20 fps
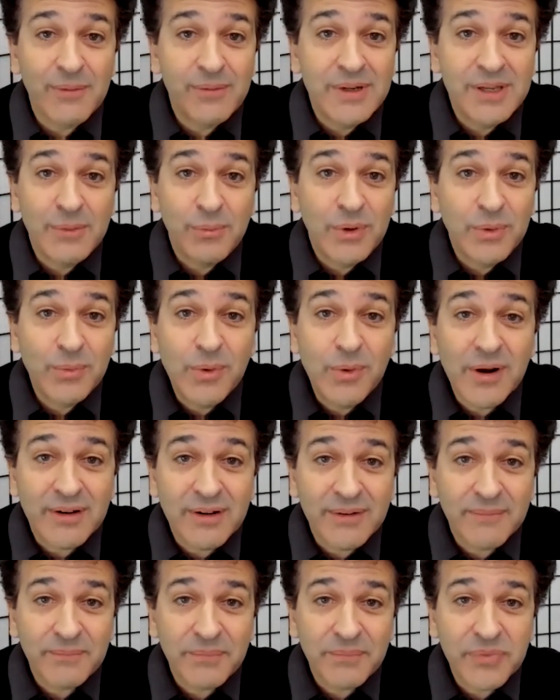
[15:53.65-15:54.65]
it would work.
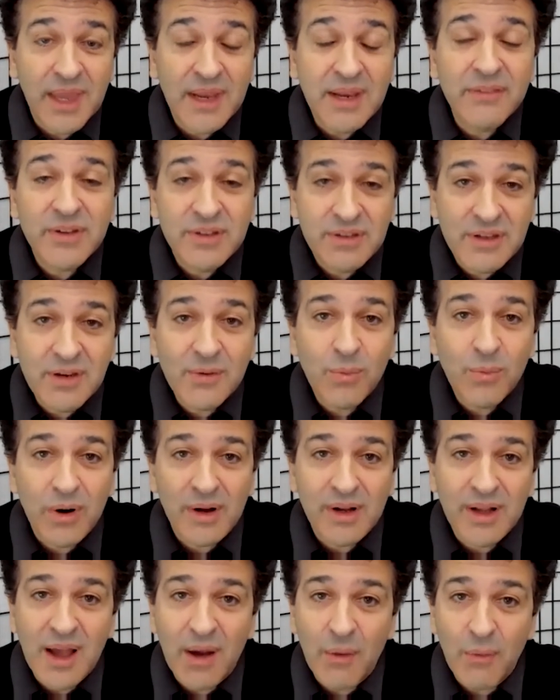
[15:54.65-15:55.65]
And if it did
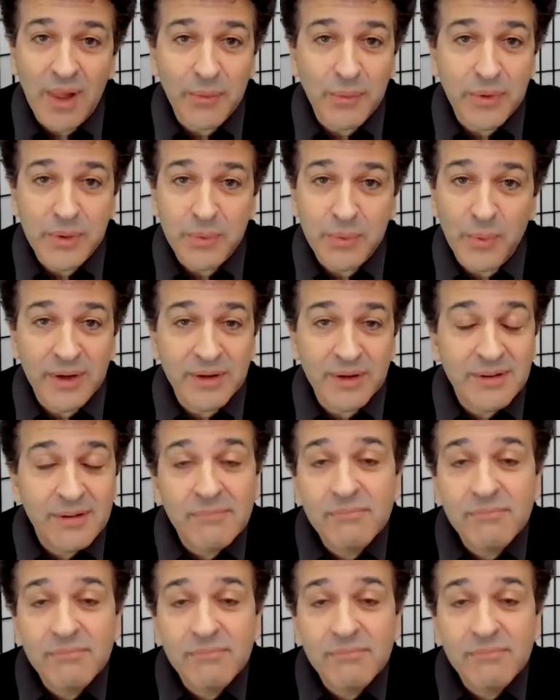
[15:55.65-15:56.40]
work, how well would it work?